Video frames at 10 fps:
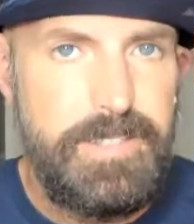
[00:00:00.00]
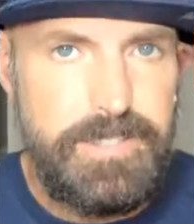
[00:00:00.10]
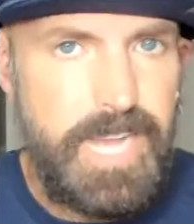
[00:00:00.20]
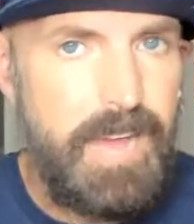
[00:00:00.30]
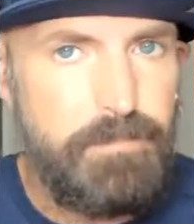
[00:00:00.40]

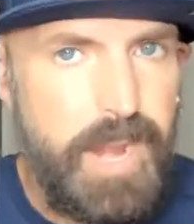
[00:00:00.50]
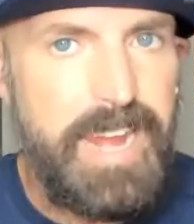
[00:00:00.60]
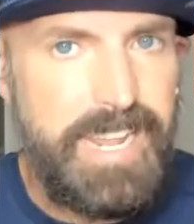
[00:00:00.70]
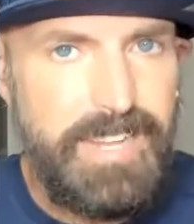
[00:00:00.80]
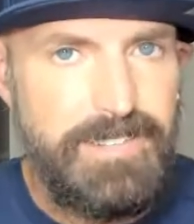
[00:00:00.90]
Tom
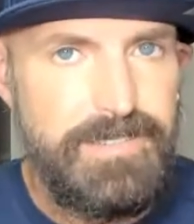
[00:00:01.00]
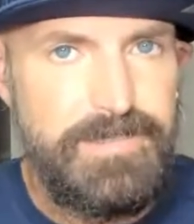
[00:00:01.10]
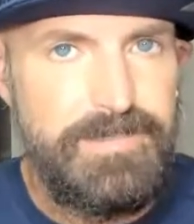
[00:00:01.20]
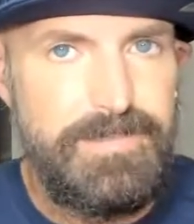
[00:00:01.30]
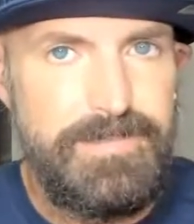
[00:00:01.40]
Brady
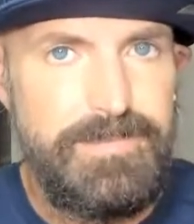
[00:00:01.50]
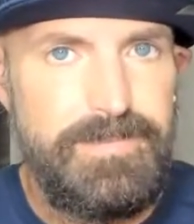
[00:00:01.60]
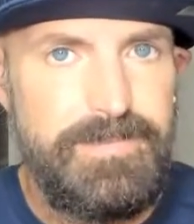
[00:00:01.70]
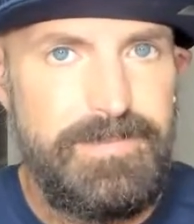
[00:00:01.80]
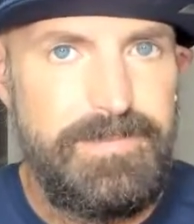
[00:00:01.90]

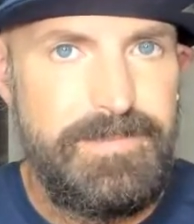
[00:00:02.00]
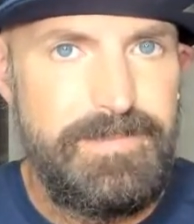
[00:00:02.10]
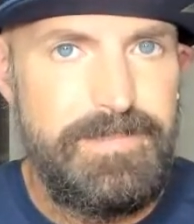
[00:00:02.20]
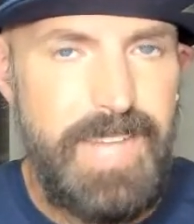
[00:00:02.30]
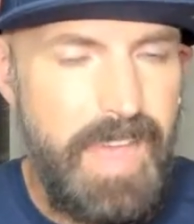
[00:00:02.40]

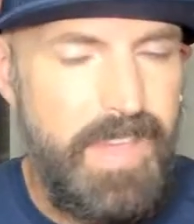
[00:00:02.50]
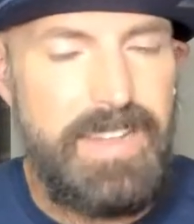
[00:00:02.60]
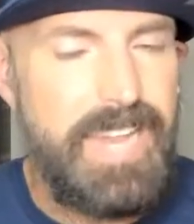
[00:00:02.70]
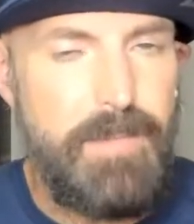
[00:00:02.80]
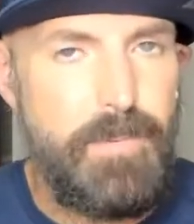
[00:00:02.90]
and
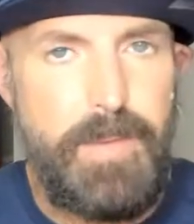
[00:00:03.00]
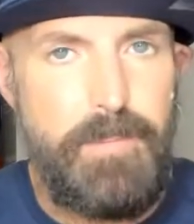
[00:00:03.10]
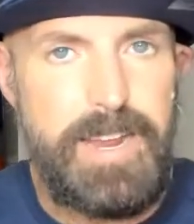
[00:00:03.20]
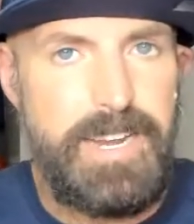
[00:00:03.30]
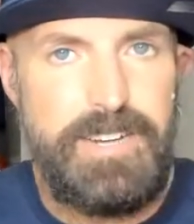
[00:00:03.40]
that Tampa Bay
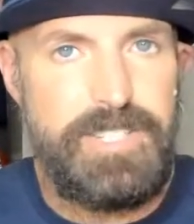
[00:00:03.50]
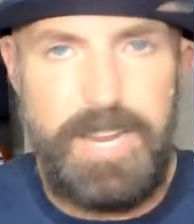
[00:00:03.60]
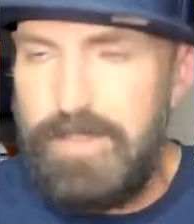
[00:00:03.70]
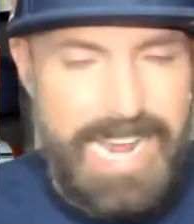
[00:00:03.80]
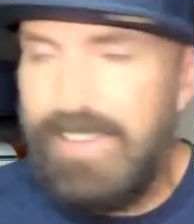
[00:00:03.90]
Buccaneers
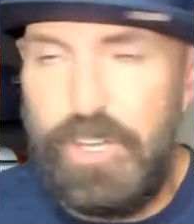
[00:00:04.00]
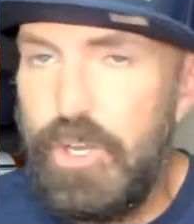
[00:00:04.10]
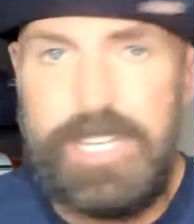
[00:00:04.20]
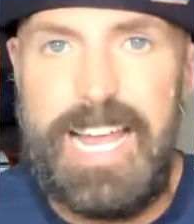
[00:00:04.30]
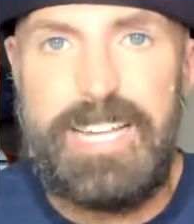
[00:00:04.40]
team did not look
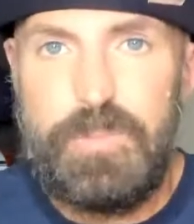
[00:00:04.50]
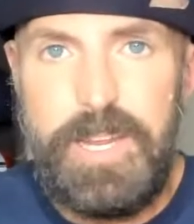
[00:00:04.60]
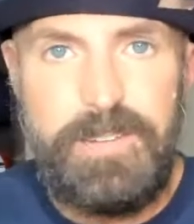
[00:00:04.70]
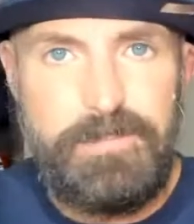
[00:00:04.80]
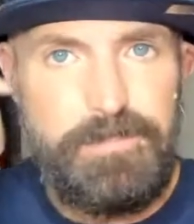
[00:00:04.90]
good last
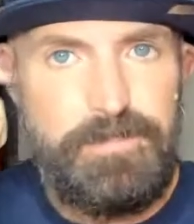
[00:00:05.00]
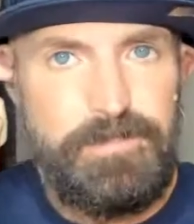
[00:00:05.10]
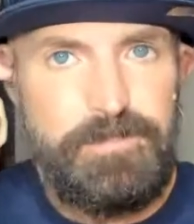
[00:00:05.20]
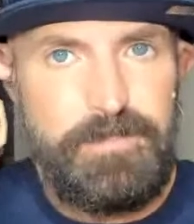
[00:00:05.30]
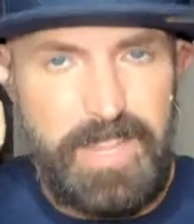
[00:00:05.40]
week.
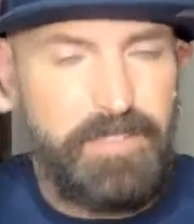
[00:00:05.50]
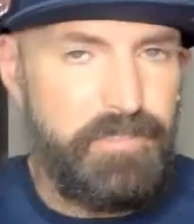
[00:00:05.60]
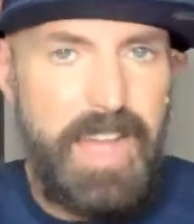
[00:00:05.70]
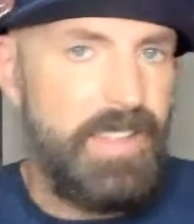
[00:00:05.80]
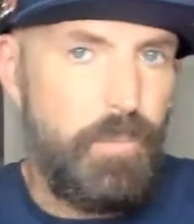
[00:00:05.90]
They looked
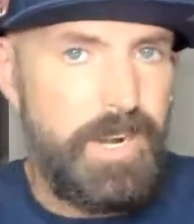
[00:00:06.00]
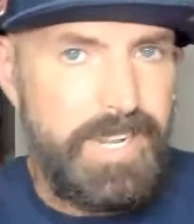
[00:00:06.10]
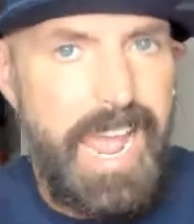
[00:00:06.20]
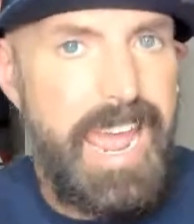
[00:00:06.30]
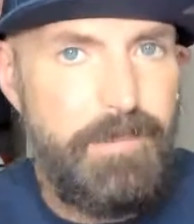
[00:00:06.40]
fine. They won the
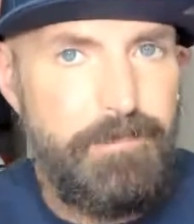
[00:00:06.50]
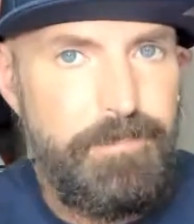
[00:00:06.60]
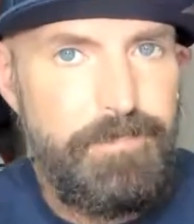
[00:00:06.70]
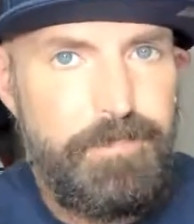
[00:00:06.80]
game.